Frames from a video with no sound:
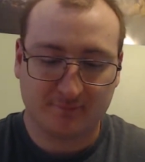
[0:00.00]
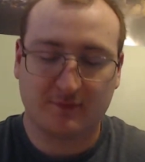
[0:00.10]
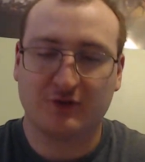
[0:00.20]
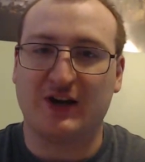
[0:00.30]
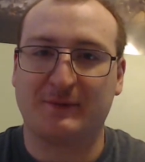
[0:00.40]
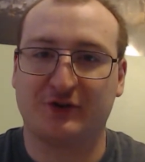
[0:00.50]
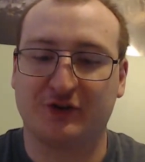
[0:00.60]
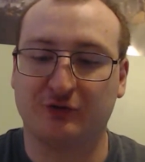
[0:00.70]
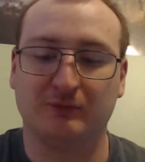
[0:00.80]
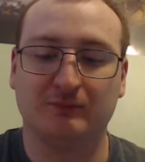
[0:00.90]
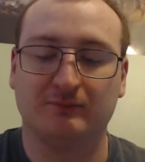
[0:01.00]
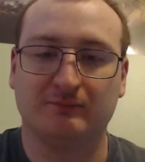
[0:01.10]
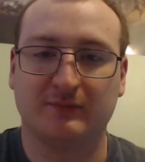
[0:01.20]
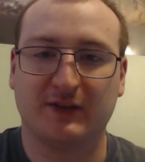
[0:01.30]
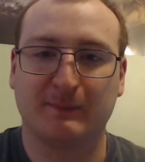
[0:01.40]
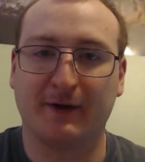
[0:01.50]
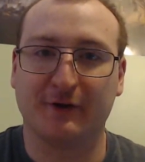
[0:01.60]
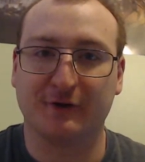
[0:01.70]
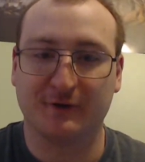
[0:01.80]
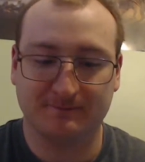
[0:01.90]
Chapter 2
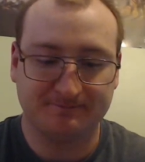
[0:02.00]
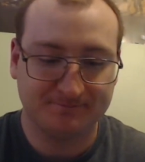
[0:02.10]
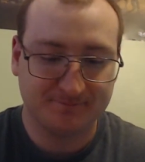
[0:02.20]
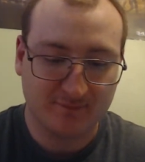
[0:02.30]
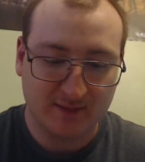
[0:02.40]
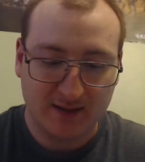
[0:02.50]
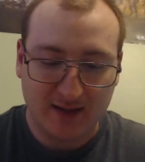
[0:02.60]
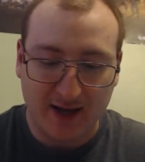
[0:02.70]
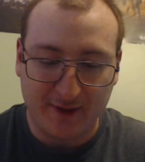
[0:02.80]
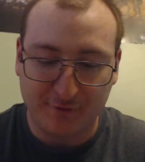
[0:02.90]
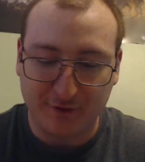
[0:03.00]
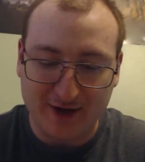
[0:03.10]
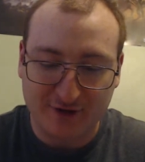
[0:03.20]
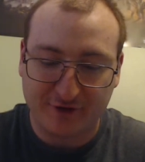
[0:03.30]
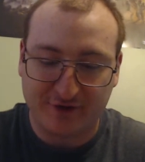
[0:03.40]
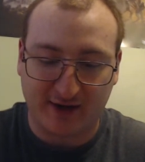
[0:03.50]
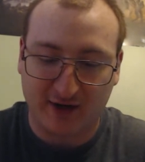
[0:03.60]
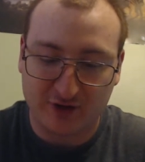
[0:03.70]
Spiders. In the flash of a second,